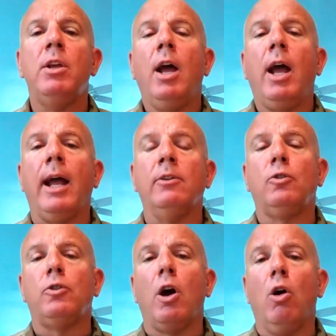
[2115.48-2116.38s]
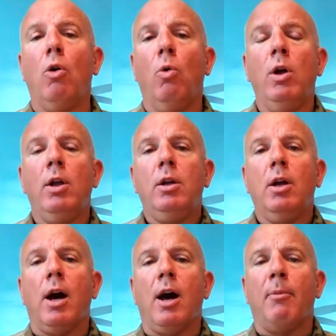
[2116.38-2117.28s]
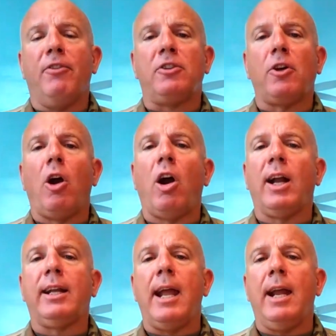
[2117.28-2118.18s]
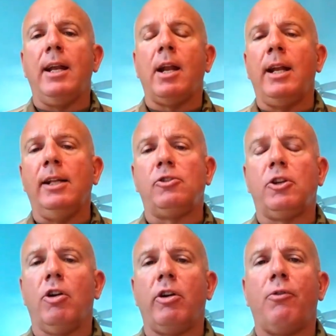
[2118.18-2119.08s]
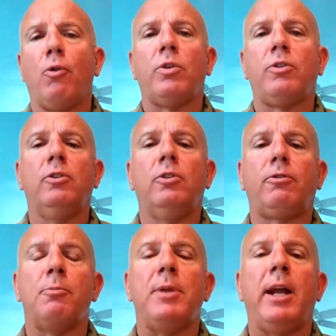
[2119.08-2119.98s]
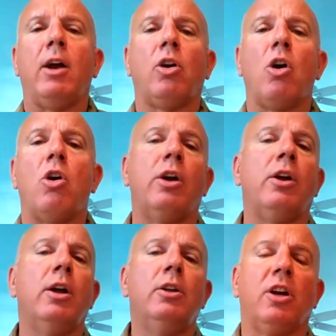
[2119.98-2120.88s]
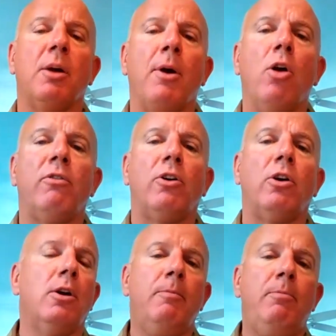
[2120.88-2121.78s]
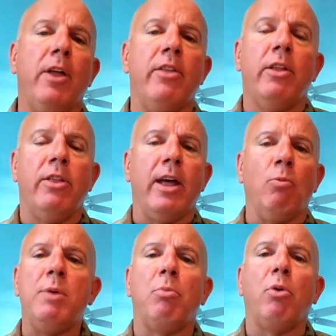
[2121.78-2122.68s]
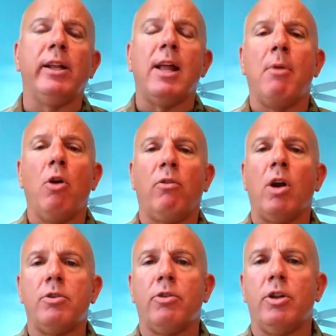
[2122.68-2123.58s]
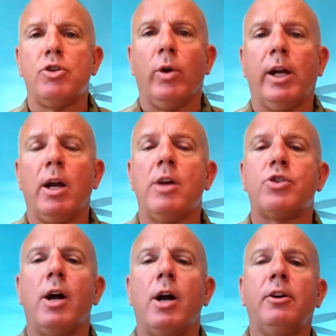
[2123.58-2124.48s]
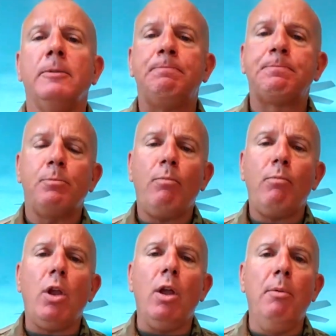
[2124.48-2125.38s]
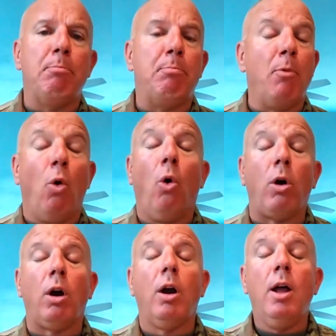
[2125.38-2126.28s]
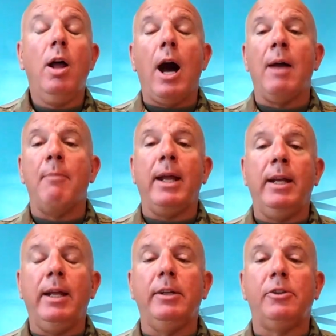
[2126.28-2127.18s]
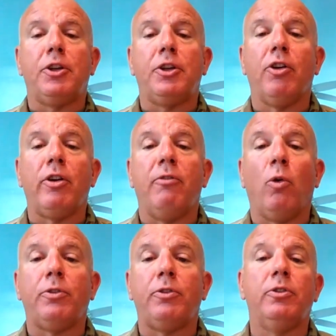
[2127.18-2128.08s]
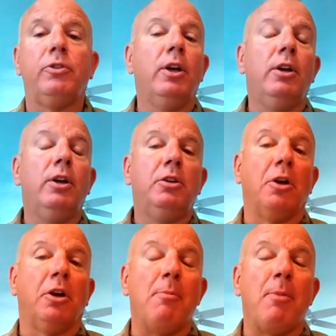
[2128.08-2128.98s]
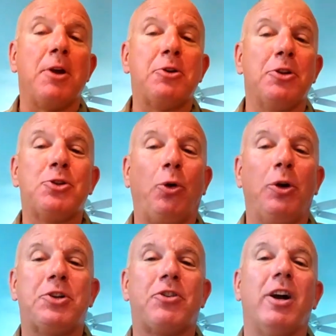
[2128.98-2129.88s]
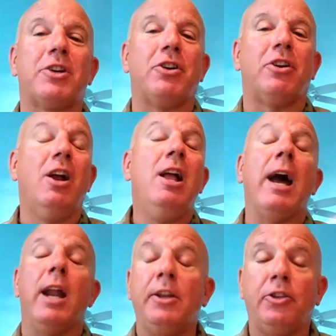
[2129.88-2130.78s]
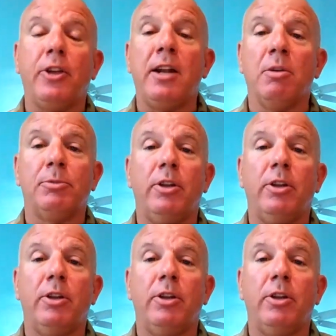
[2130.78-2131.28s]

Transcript: And so if it's a hurricane and I need security forces from the Air Guard to come over, then we bring them over under the joint construct. Or I may need security forces to come under the joint structure and I send them to